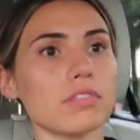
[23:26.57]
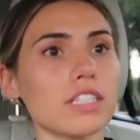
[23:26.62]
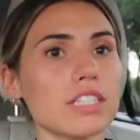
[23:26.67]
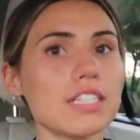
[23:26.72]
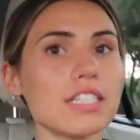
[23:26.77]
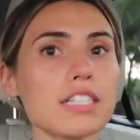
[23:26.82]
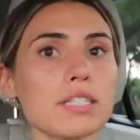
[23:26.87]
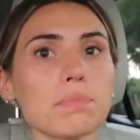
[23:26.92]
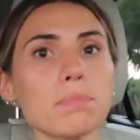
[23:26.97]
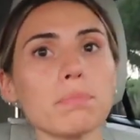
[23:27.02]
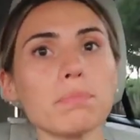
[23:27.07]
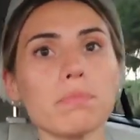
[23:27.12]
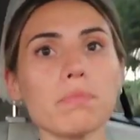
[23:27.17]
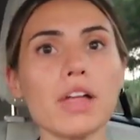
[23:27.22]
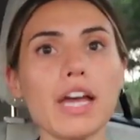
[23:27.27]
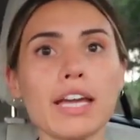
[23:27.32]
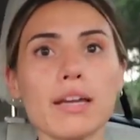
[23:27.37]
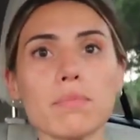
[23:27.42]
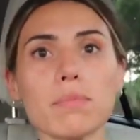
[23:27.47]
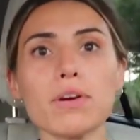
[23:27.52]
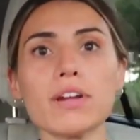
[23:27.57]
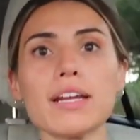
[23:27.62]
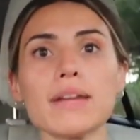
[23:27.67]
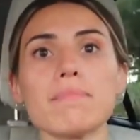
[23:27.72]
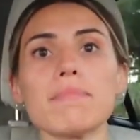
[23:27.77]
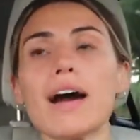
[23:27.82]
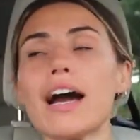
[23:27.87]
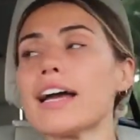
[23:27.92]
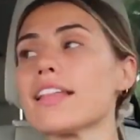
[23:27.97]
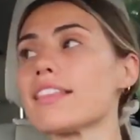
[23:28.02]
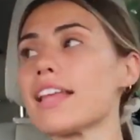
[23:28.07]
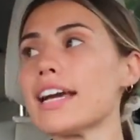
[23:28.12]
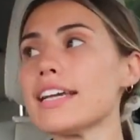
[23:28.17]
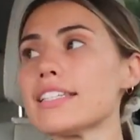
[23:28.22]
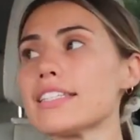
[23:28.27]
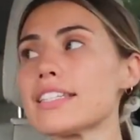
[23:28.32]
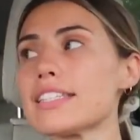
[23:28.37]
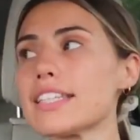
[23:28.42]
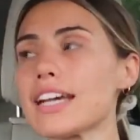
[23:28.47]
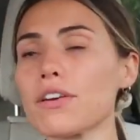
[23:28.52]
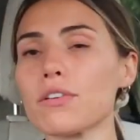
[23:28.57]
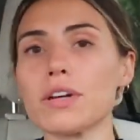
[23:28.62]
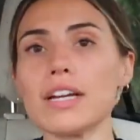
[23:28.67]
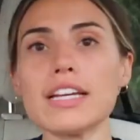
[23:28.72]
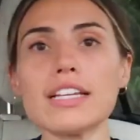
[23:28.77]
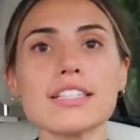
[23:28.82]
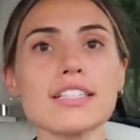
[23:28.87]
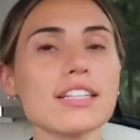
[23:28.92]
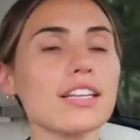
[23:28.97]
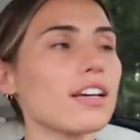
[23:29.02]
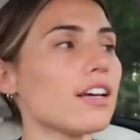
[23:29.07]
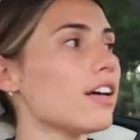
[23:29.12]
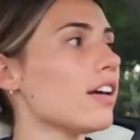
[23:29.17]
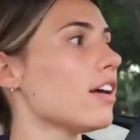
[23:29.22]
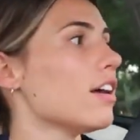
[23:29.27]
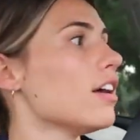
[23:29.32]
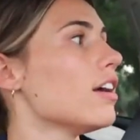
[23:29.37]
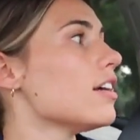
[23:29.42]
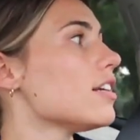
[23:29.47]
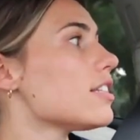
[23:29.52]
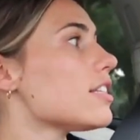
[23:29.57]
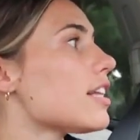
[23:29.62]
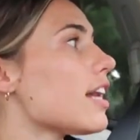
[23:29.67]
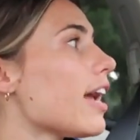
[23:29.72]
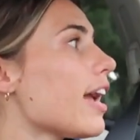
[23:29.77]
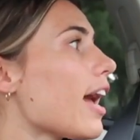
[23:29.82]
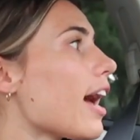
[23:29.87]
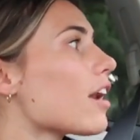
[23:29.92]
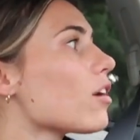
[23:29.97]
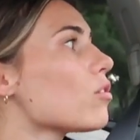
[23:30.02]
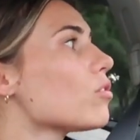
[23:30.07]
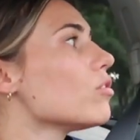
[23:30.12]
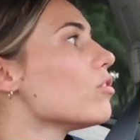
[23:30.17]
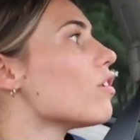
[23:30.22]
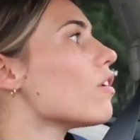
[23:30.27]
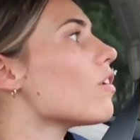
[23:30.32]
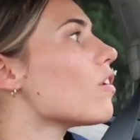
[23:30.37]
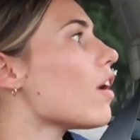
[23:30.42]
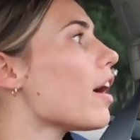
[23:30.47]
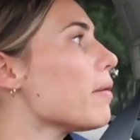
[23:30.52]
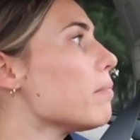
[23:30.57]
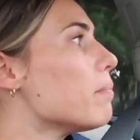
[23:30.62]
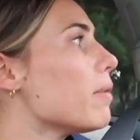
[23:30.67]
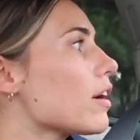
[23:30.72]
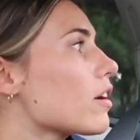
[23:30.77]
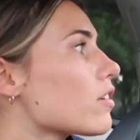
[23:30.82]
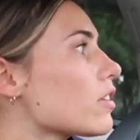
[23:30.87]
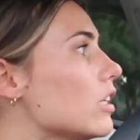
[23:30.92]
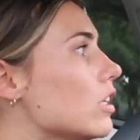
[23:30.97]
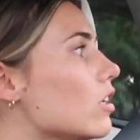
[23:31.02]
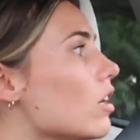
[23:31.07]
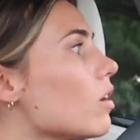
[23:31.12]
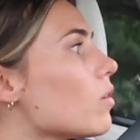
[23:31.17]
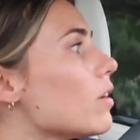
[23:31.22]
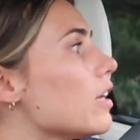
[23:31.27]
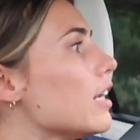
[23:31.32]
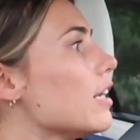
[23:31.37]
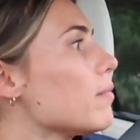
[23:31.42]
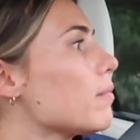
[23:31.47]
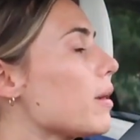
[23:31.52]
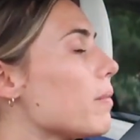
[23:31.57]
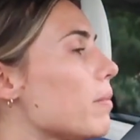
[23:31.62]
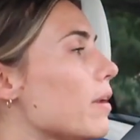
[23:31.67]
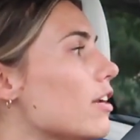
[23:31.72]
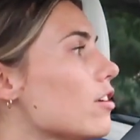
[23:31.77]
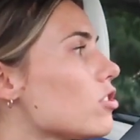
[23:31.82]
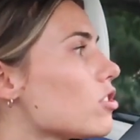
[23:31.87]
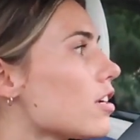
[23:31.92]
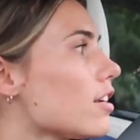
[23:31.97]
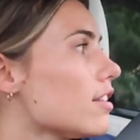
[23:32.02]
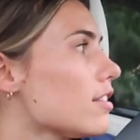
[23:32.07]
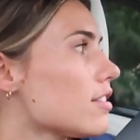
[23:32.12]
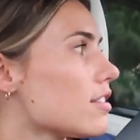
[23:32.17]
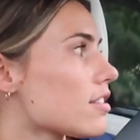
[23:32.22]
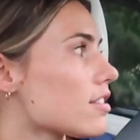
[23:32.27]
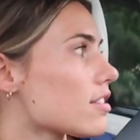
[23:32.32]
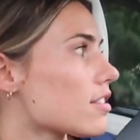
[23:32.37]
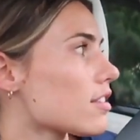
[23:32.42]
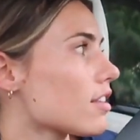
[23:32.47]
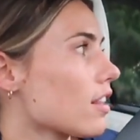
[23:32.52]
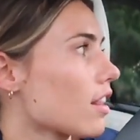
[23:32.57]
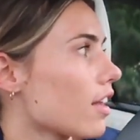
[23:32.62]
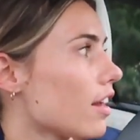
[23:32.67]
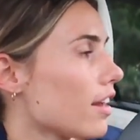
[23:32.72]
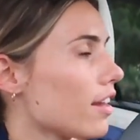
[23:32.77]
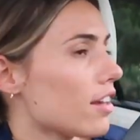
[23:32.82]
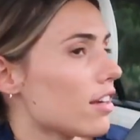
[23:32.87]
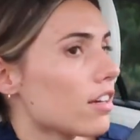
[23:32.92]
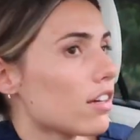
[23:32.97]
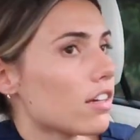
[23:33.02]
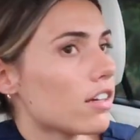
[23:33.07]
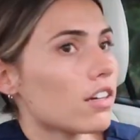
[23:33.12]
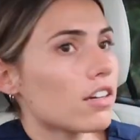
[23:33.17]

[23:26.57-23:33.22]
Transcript: This is like putting my license at risk. Today, I barely know any of my patients. Like,